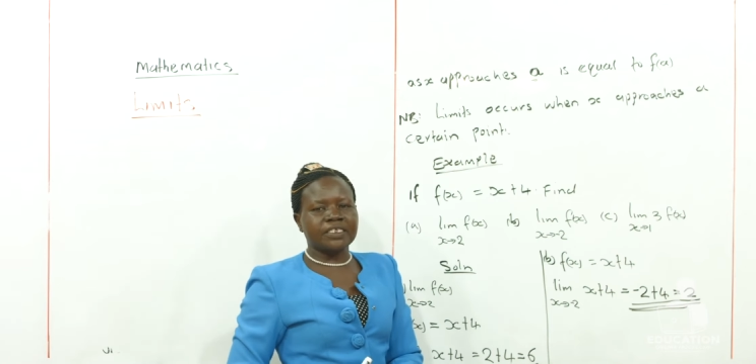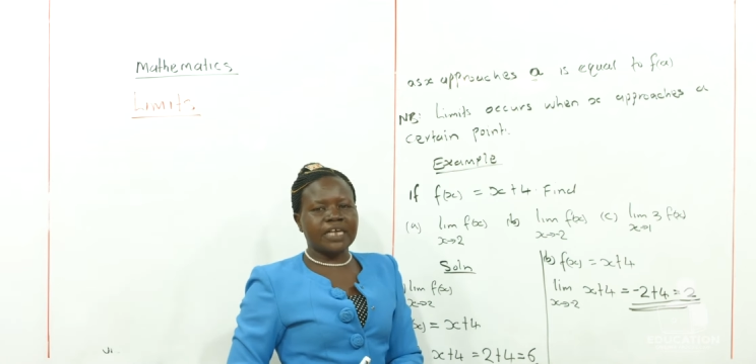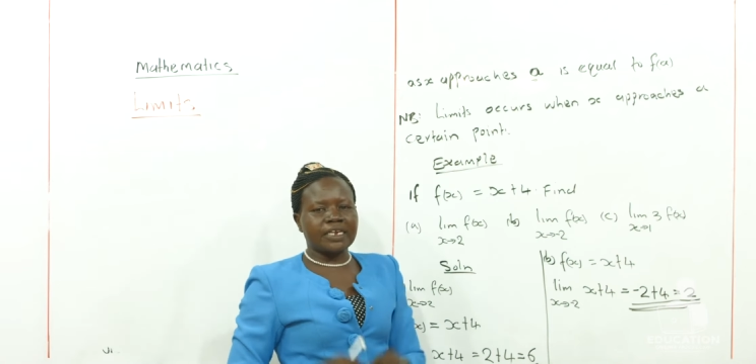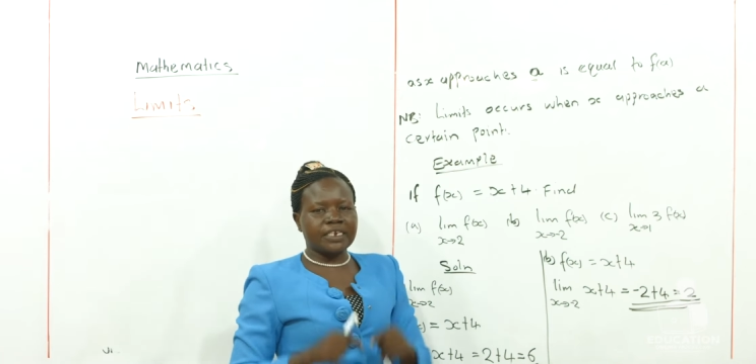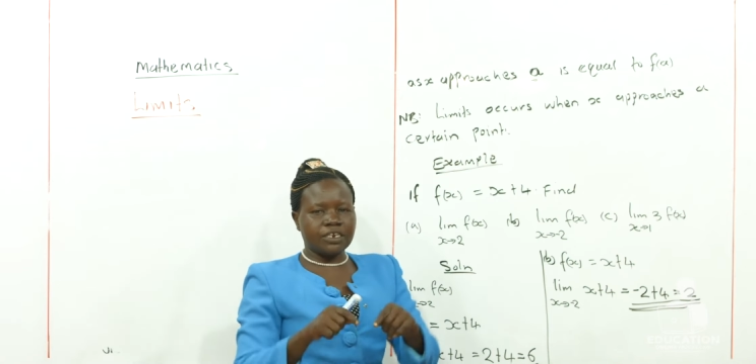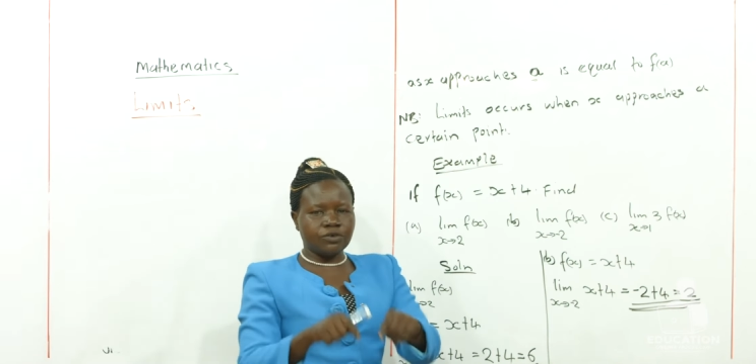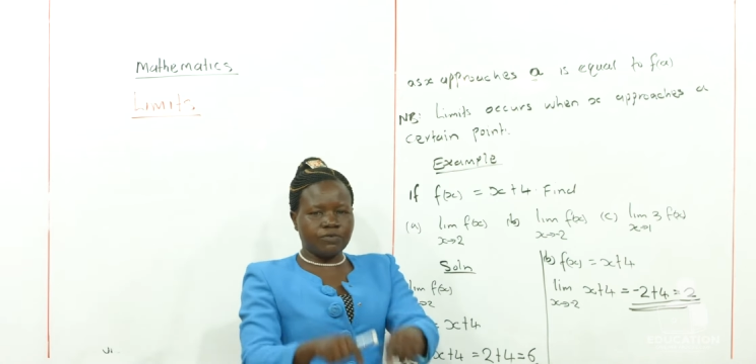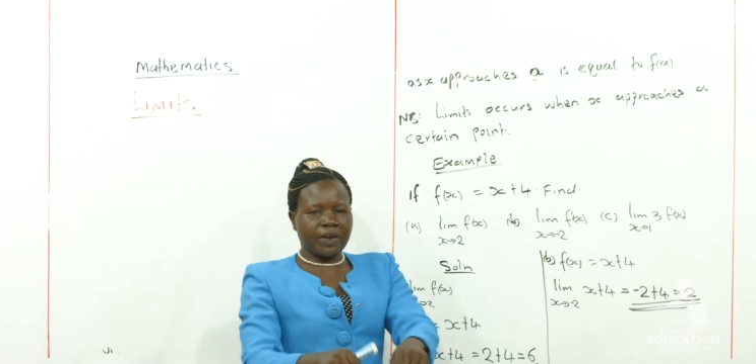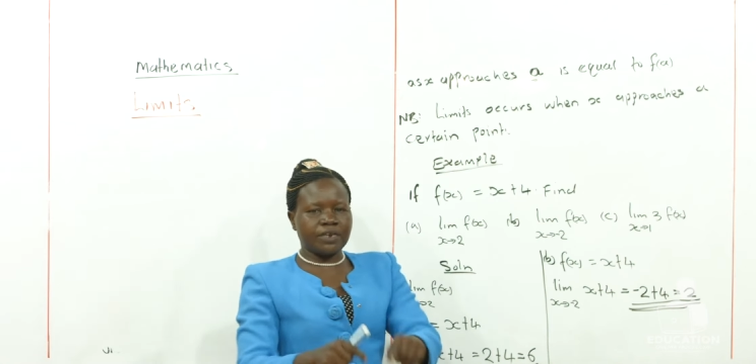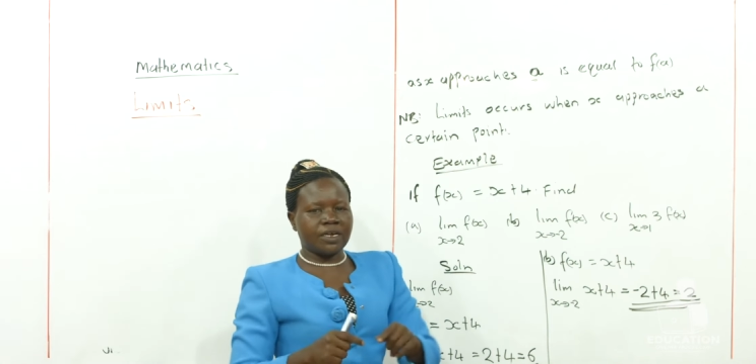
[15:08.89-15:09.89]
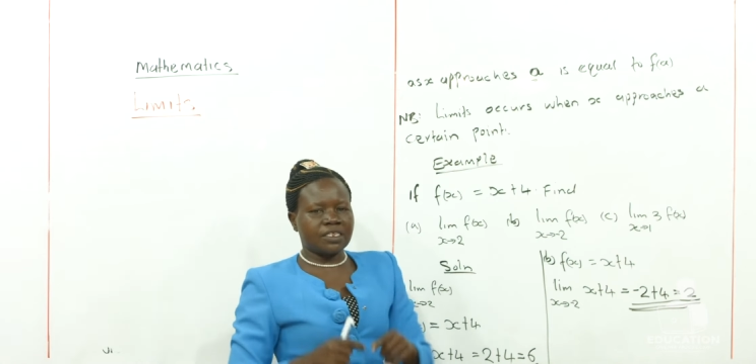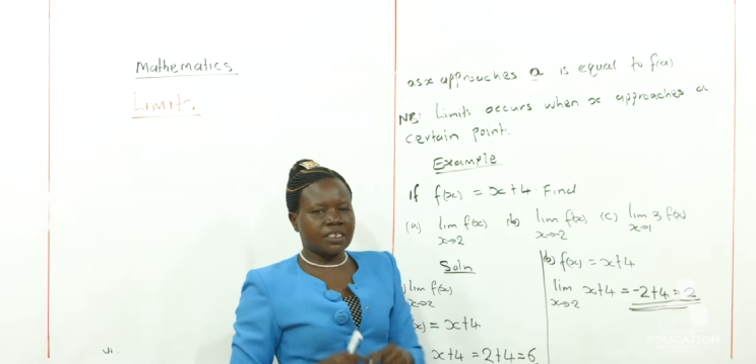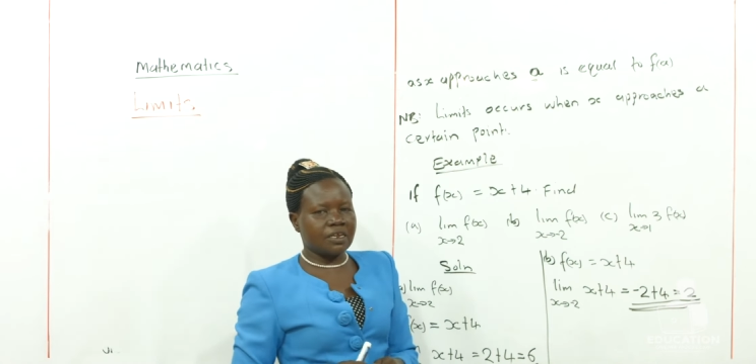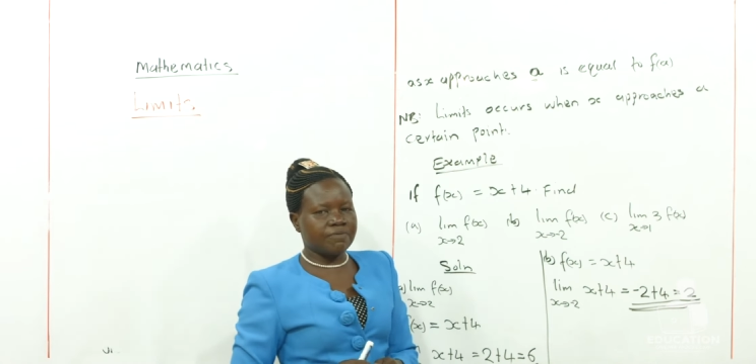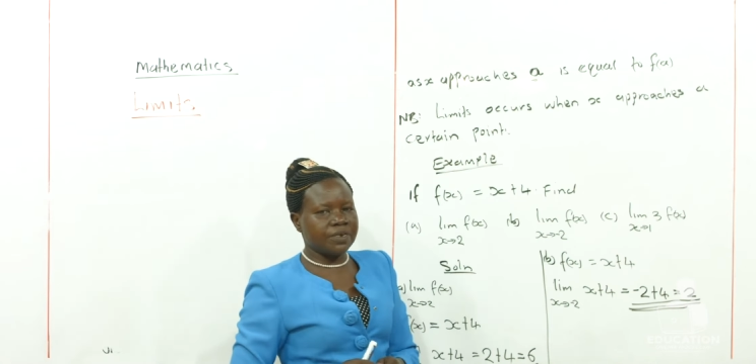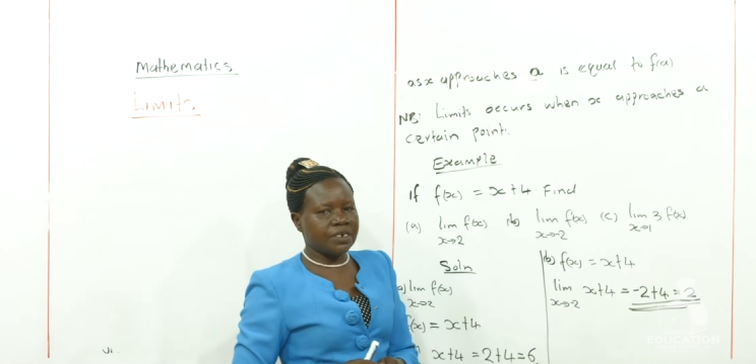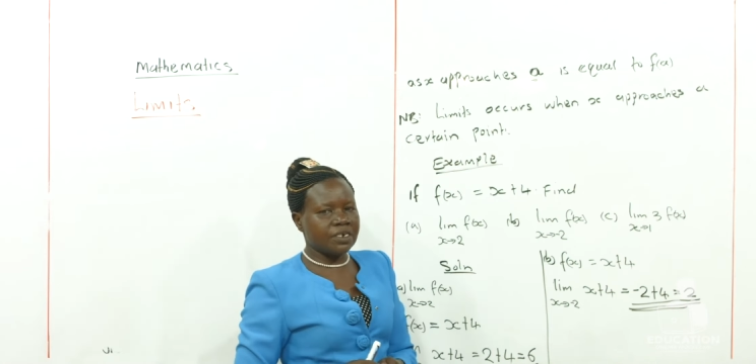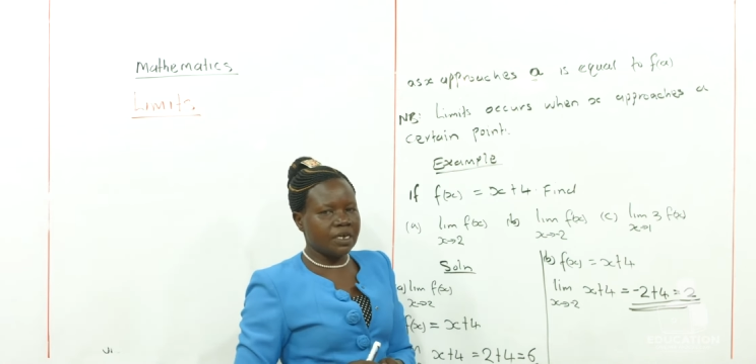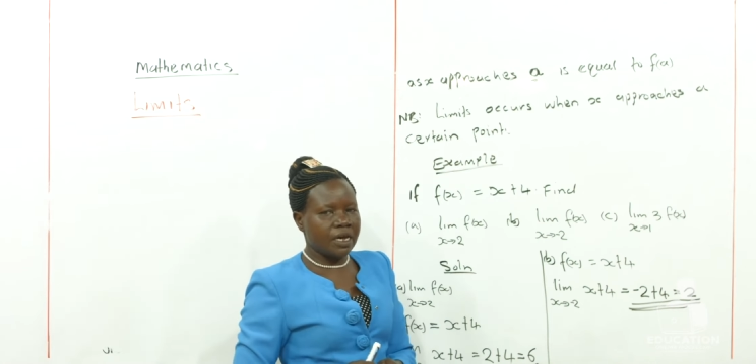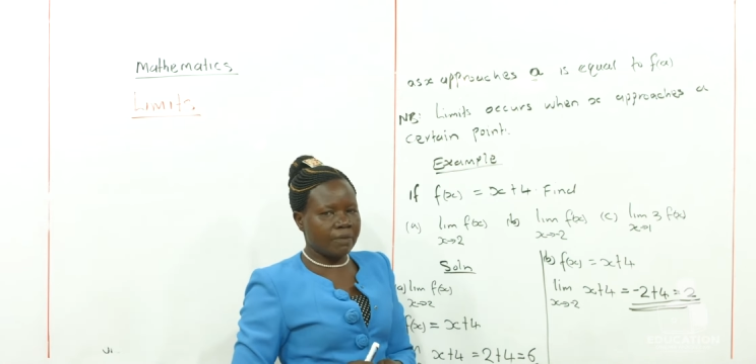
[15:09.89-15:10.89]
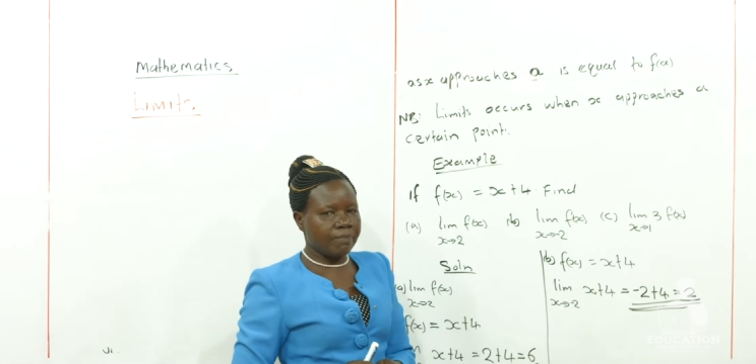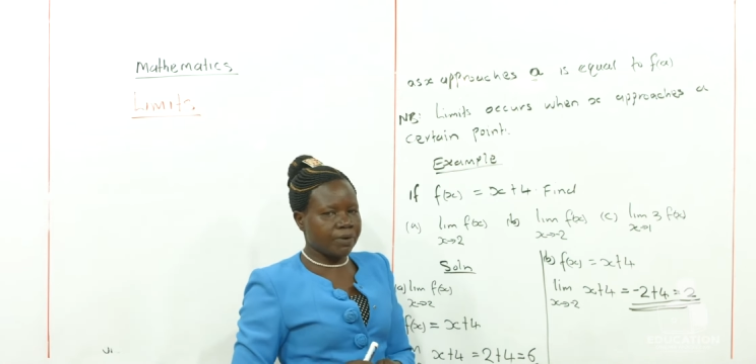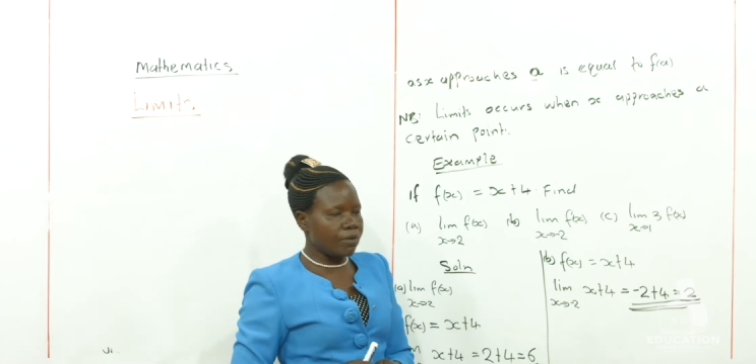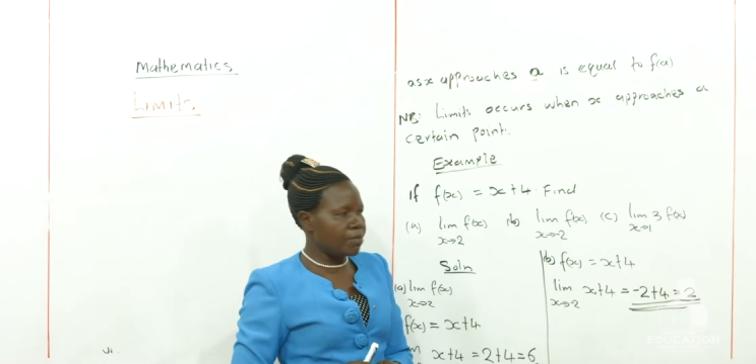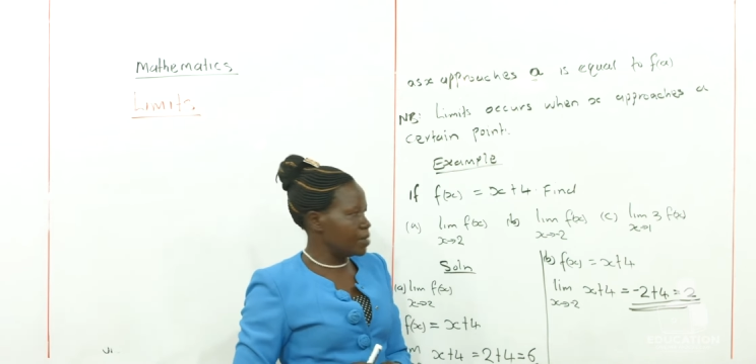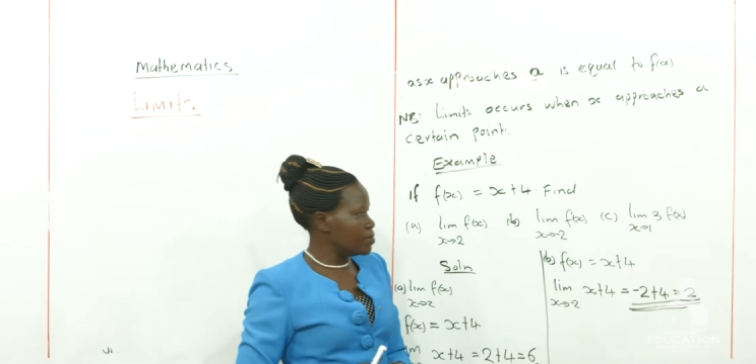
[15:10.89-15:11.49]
and then you find yourself in a problem.